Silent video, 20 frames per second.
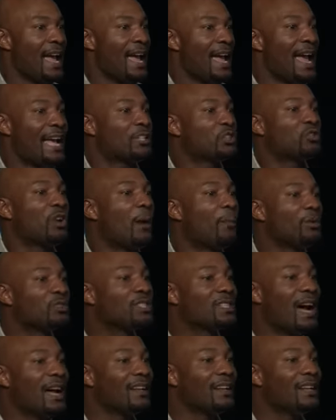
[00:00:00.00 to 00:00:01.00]
And trouble's
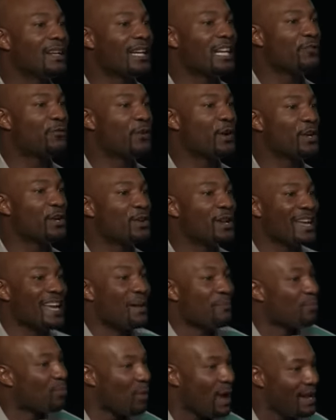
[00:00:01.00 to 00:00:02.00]
not looking for you to
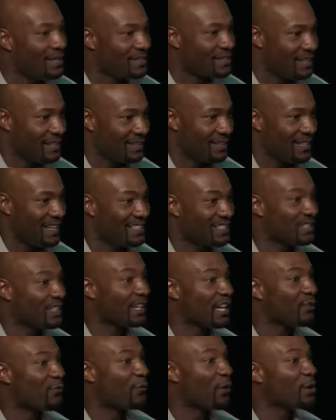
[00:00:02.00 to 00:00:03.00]
embrace it, it's
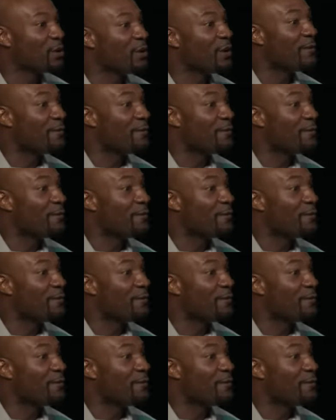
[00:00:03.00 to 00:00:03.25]
looking for you to